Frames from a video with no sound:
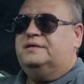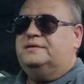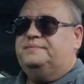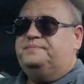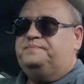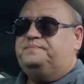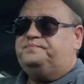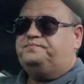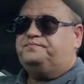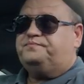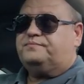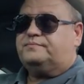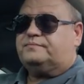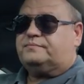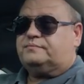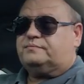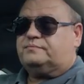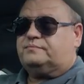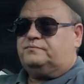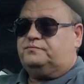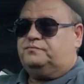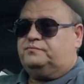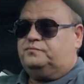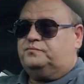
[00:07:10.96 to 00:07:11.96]
and
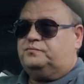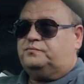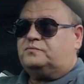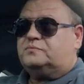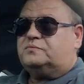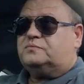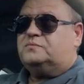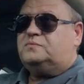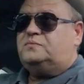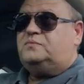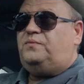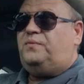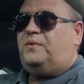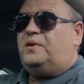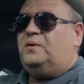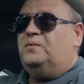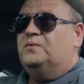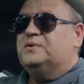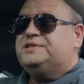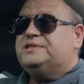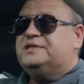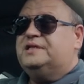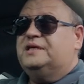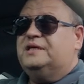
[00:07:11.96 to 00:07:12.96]

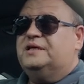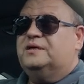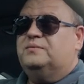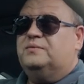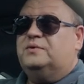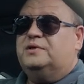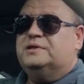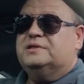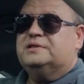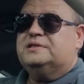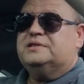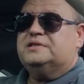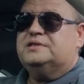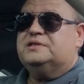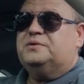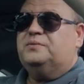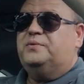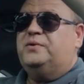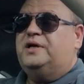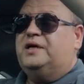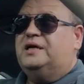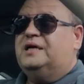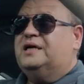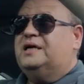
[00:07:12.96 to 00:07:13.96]
was thinking, well, this is the
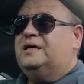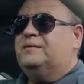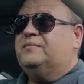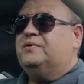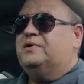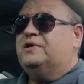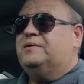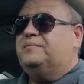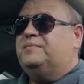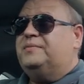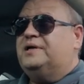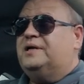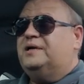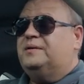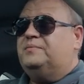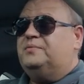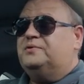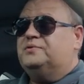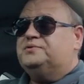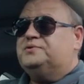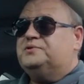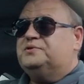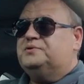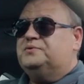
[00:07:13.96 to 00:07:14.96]
weekend I'm going to be
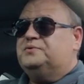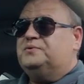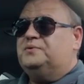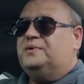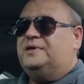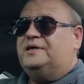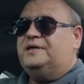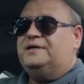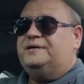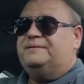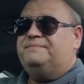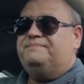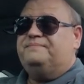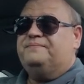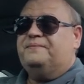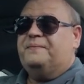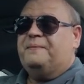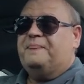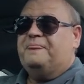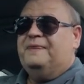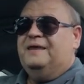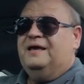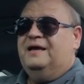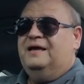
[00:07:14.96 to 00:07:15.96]
able to
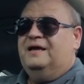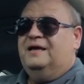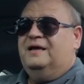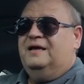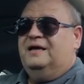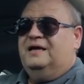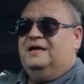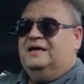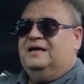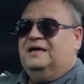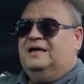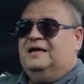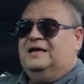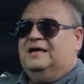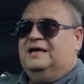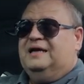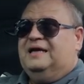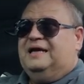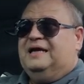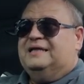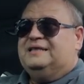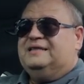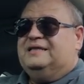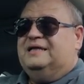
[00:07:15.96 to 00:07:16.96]

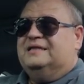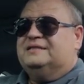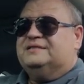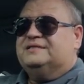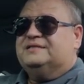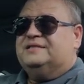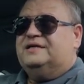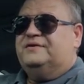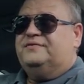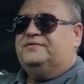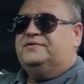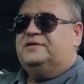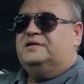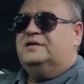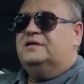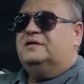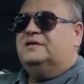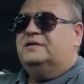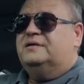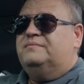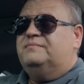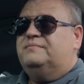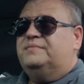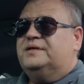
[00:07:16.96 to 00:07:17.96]
get that stuff
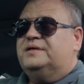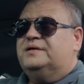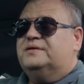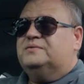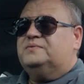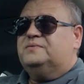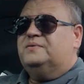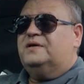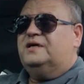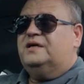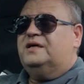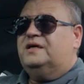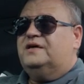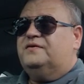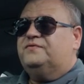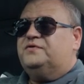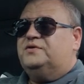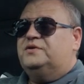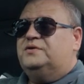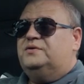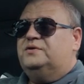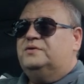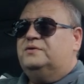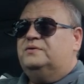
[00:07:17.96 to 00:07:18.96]
done, because what I have
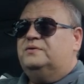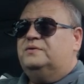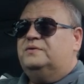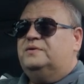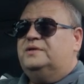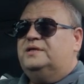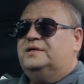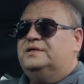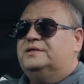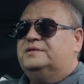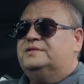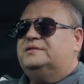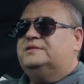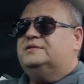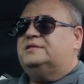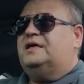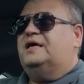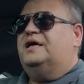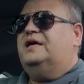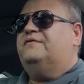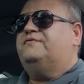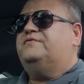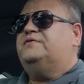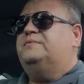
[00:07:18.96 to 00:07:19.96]
to do is I
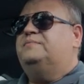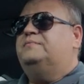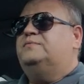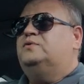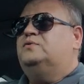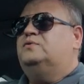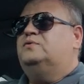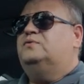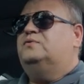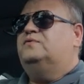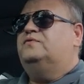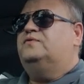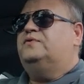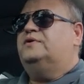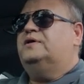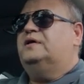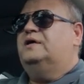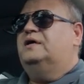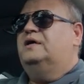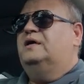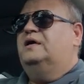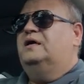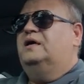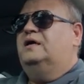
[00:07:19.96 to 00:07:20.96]
have to move
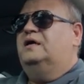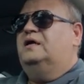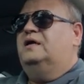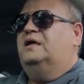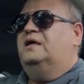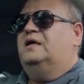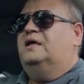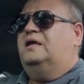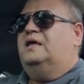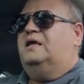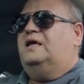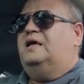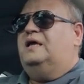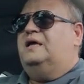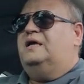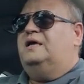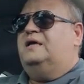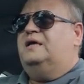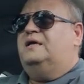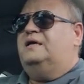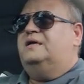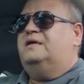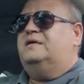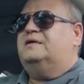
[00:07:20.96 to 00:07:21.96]

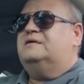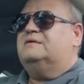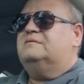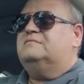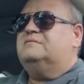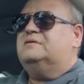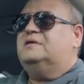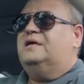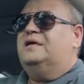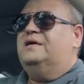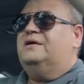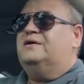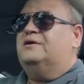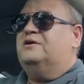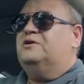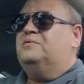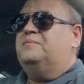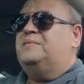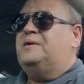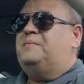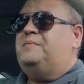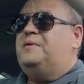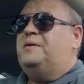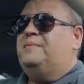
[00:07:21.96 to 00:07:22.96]

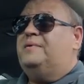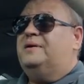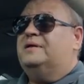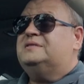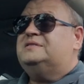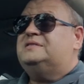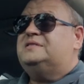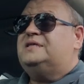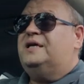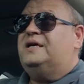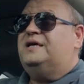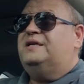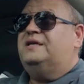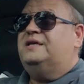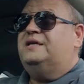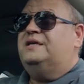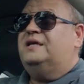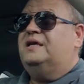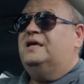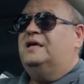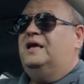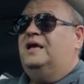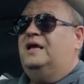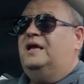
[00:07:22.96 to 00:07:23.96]
maybe about 10
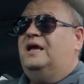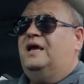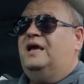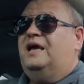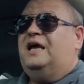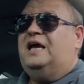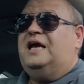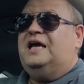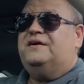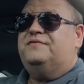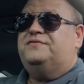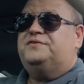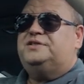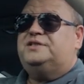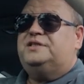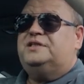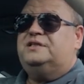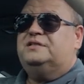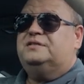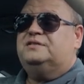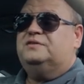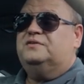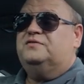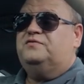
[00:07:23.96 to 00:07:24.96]
half
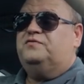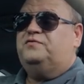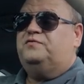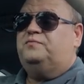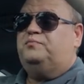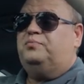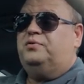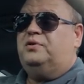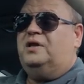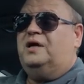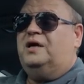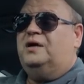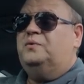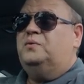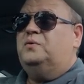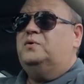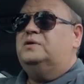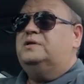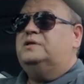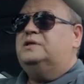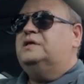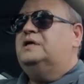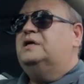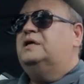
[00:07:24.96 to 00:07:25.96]
sheets of plywood,